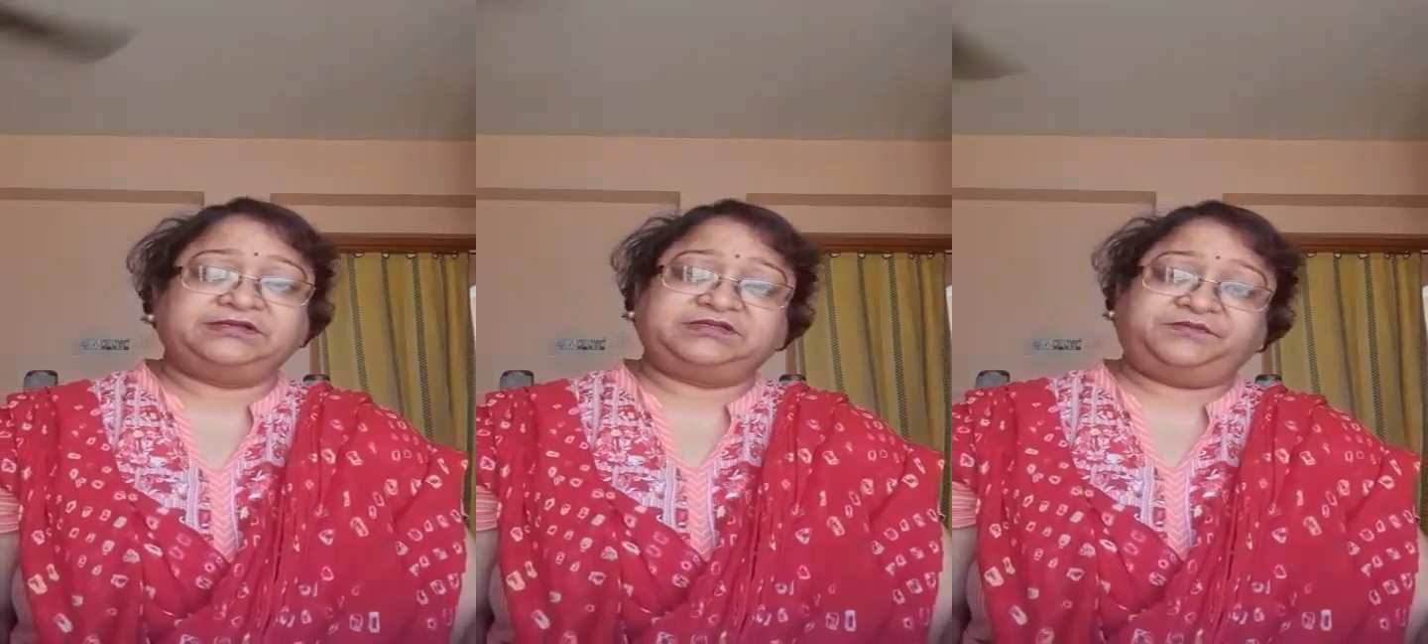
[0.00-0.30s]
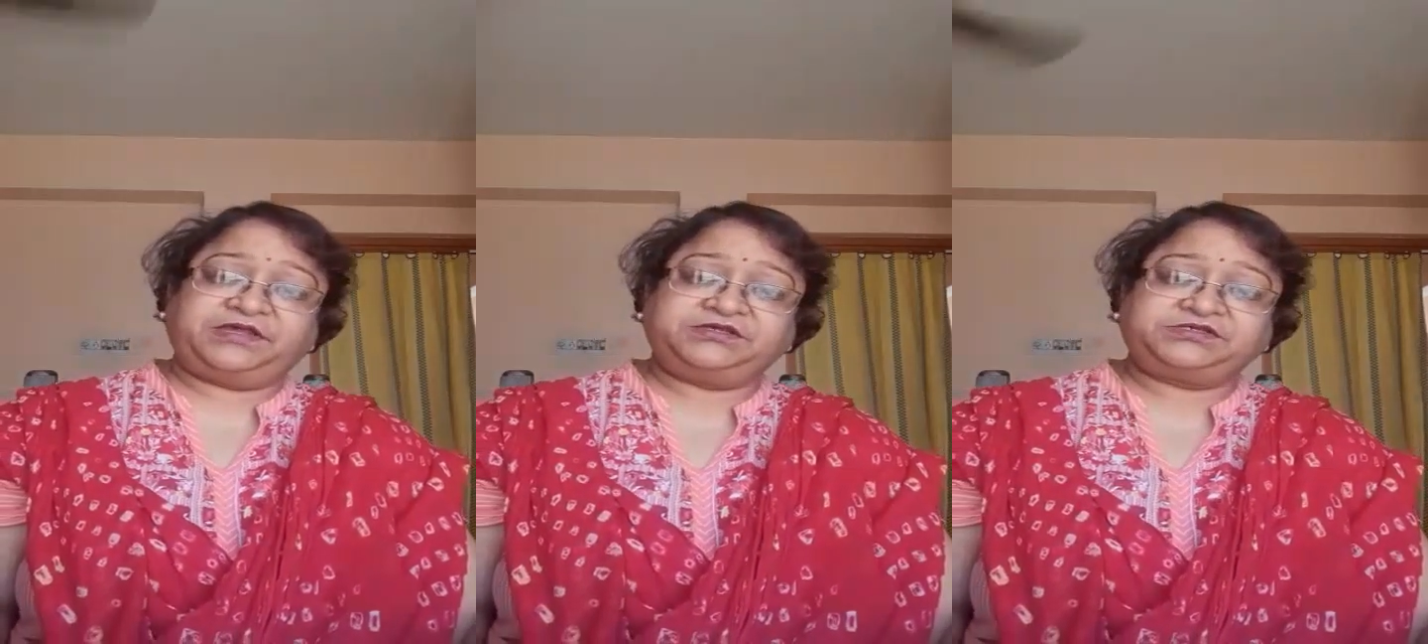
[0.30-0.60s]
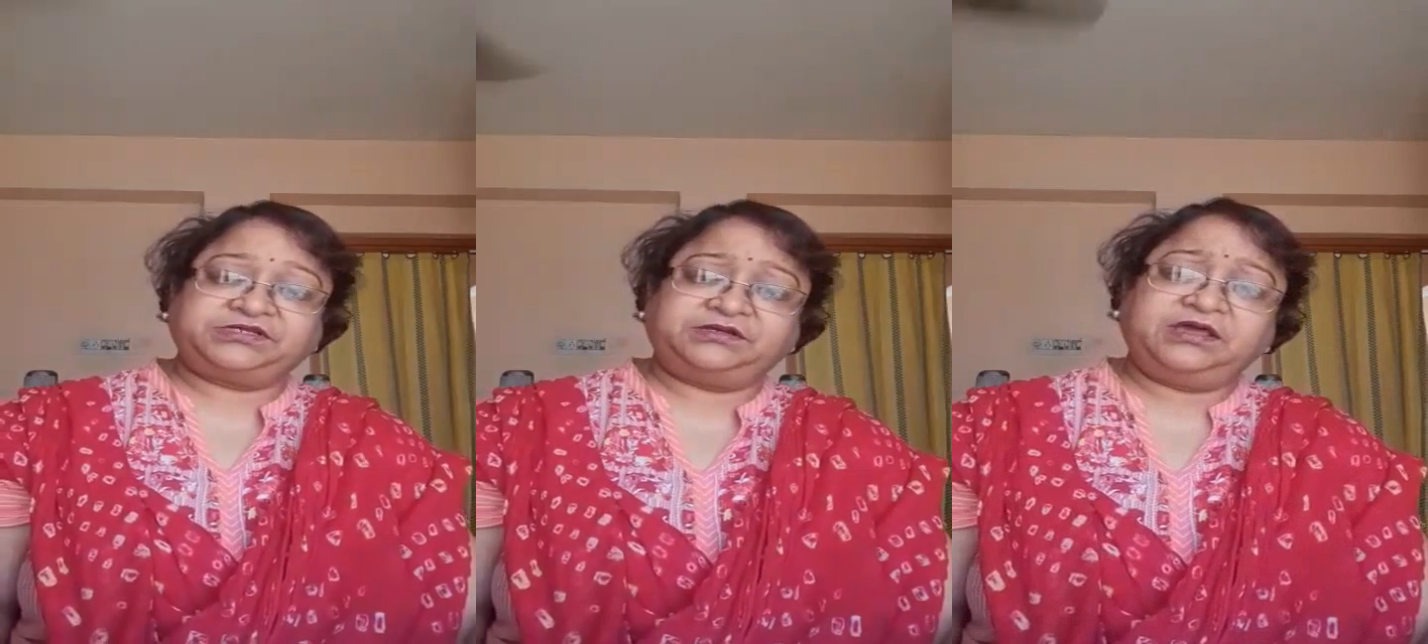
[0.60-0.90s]
So
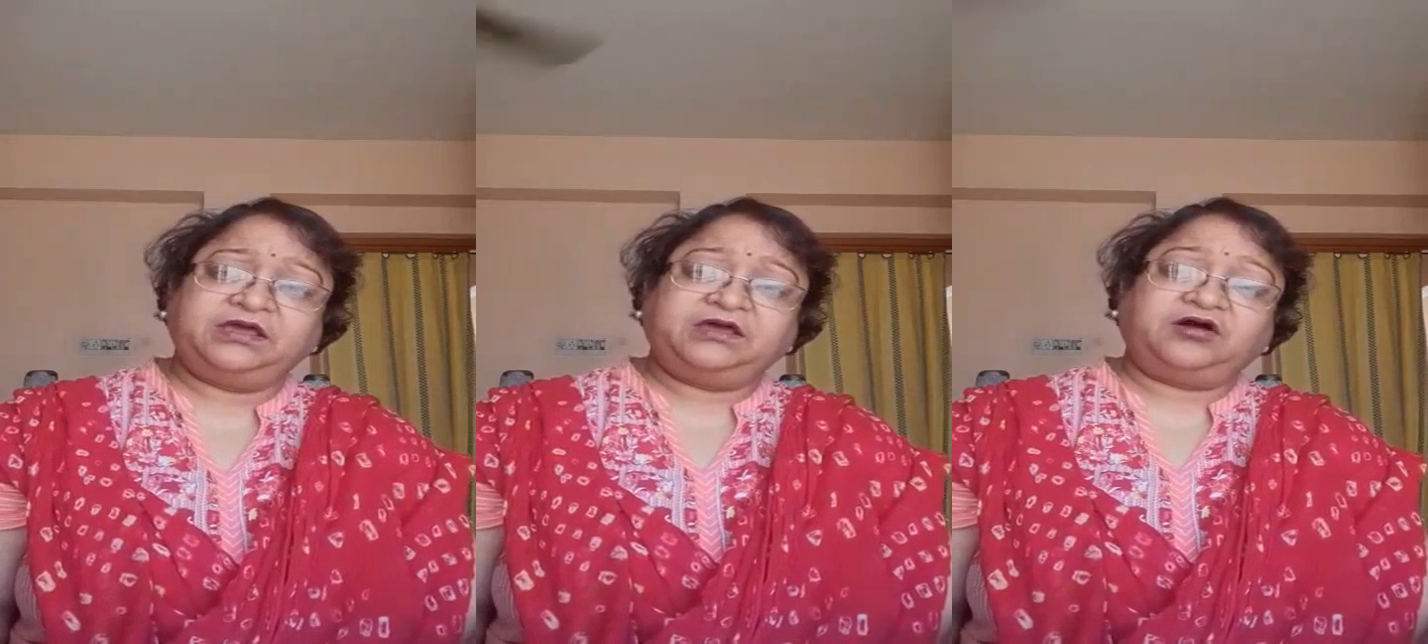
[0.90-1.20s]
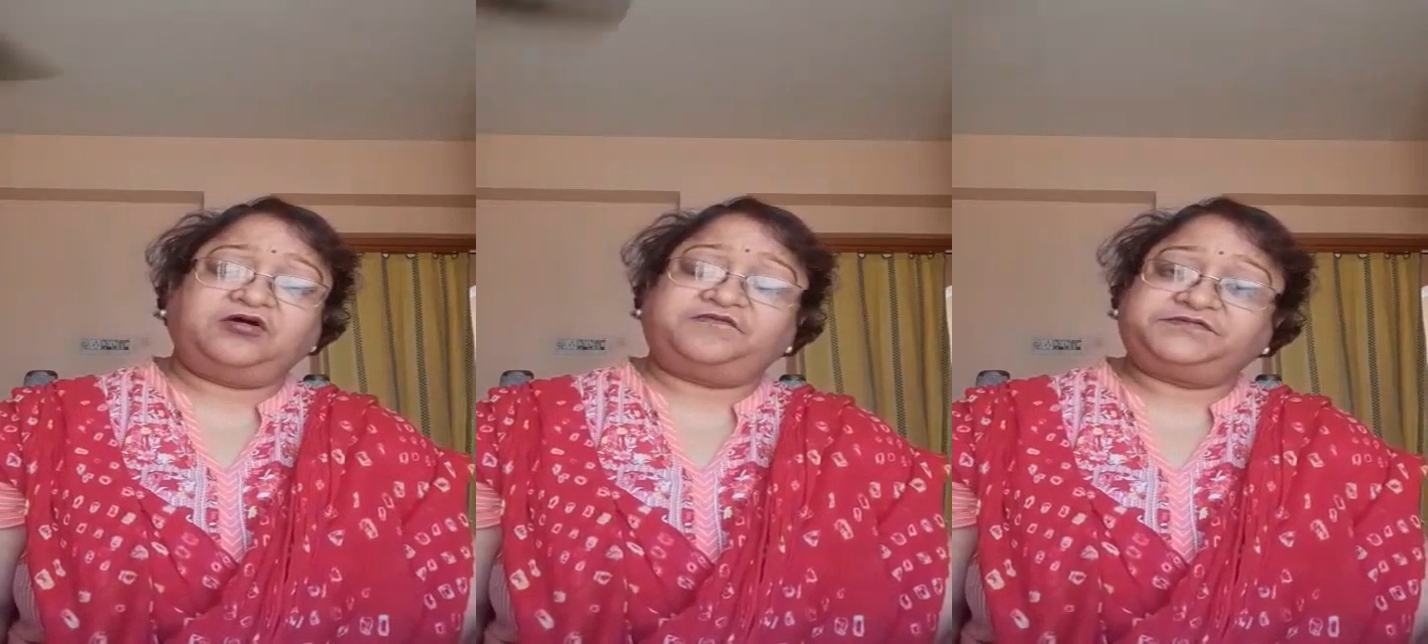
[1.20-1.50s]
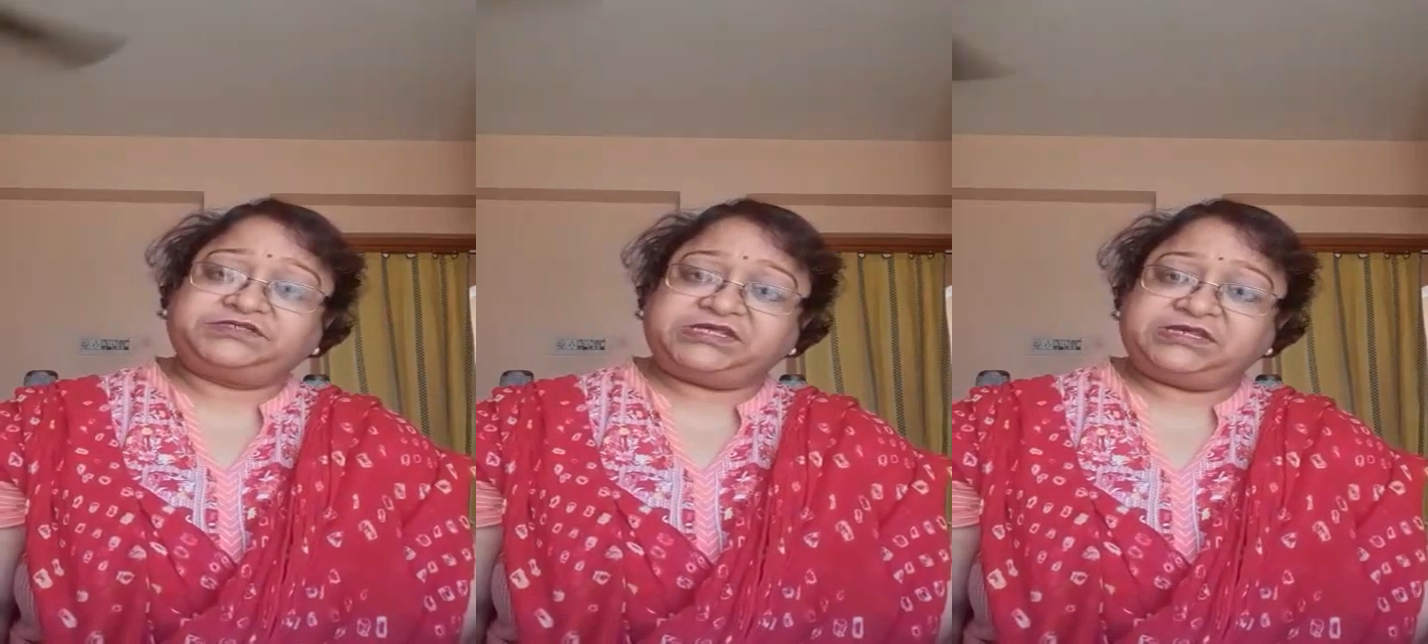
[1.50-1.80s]
wherever
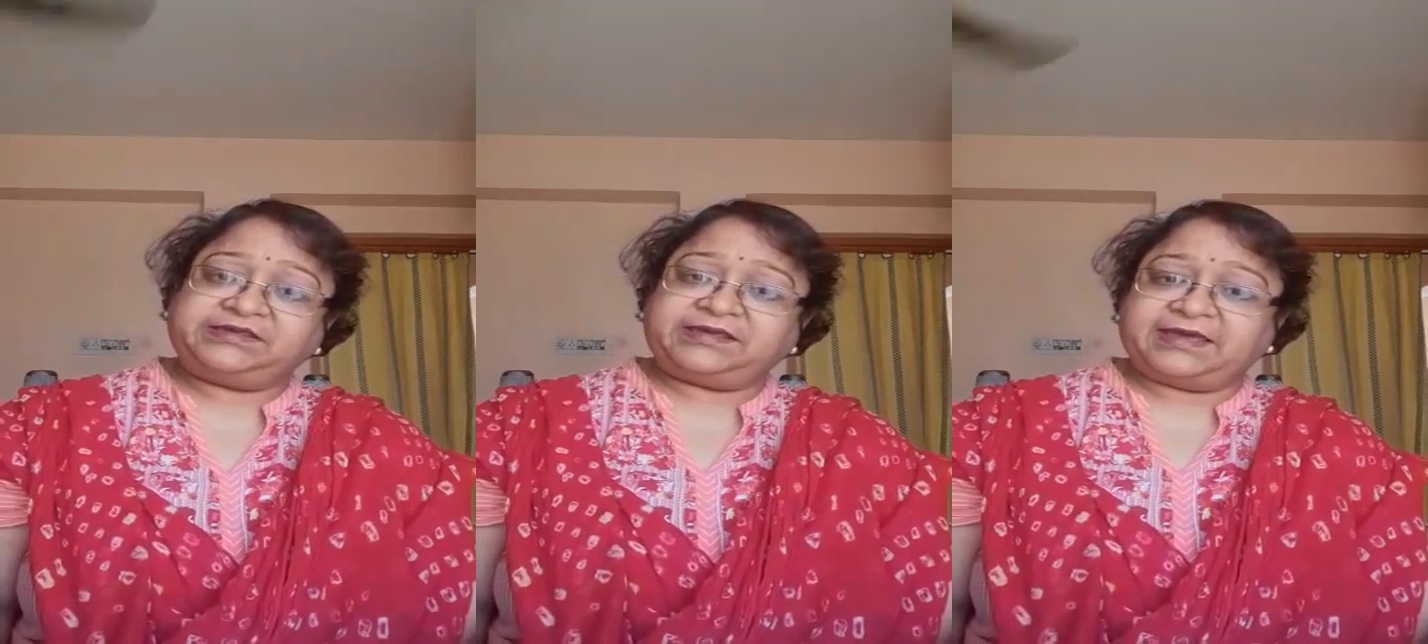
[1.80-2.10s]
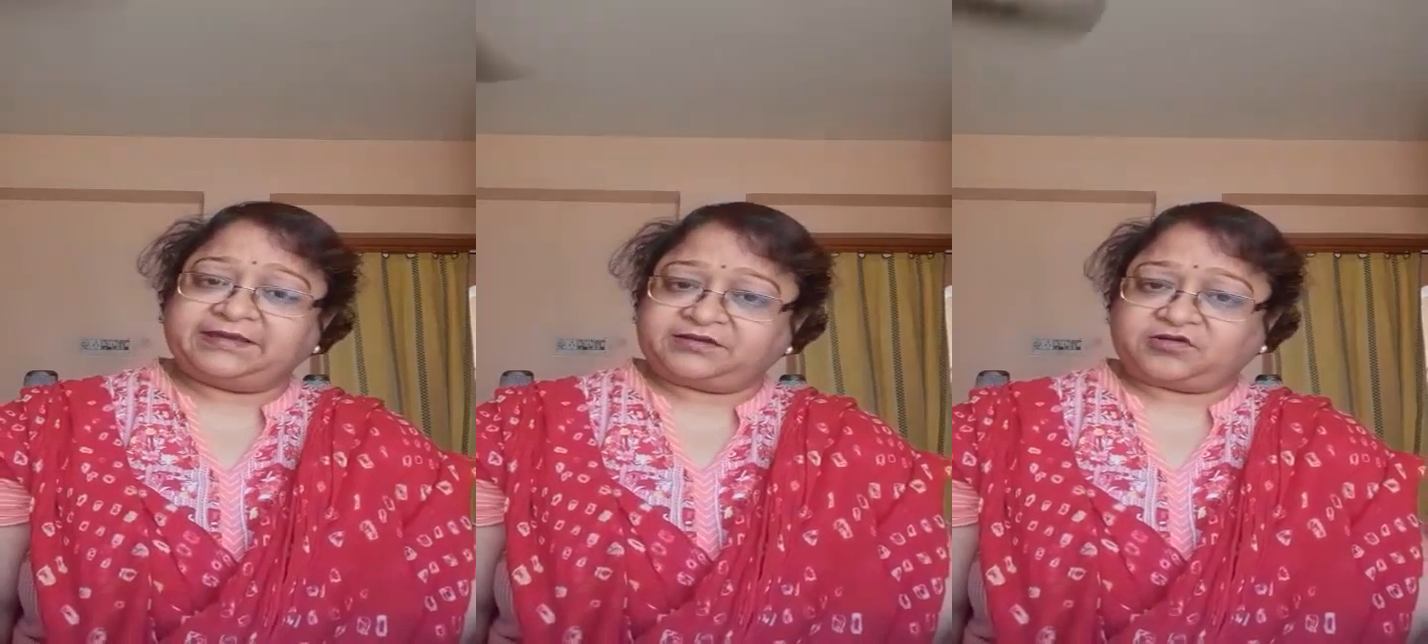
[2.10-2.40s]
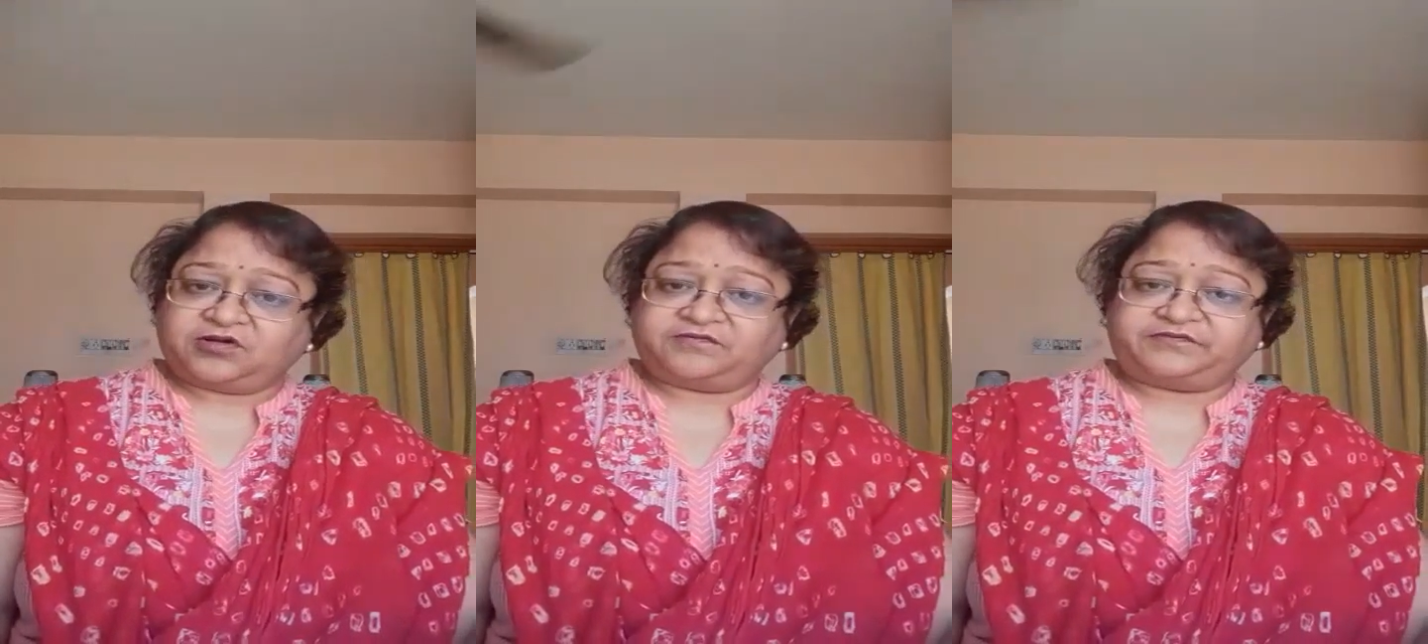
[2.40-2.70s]
there are hilly
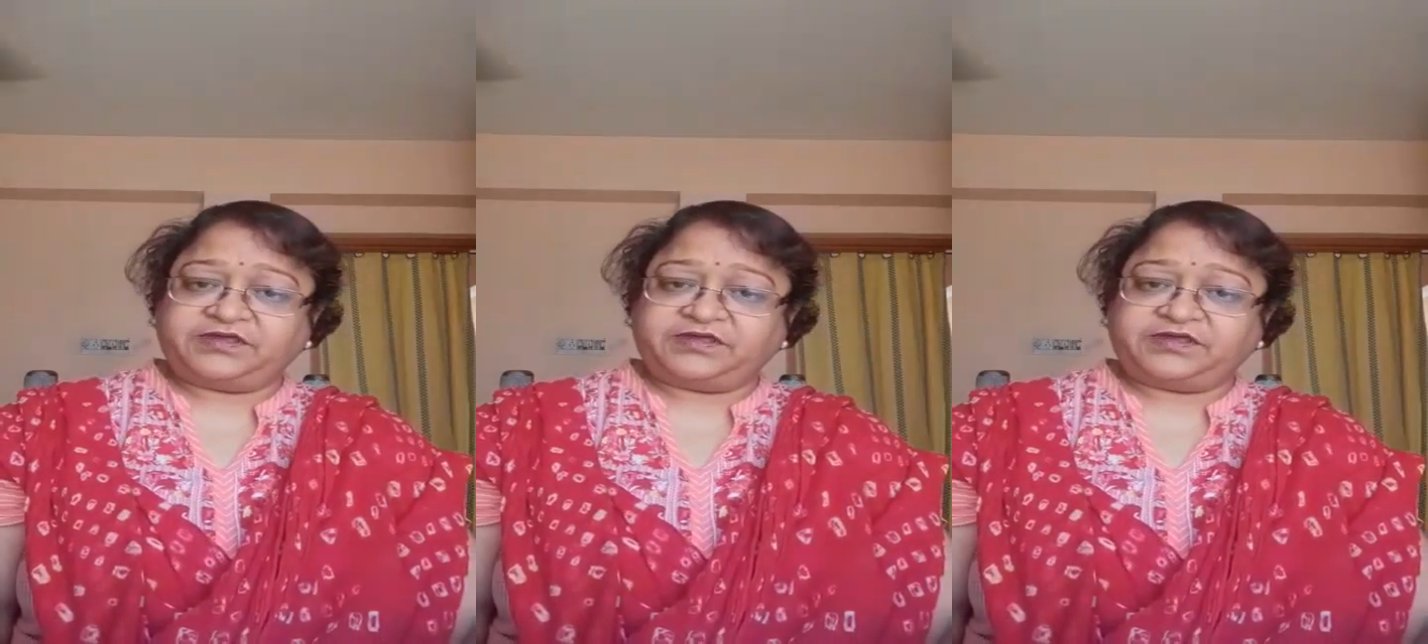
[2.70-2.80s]
areas,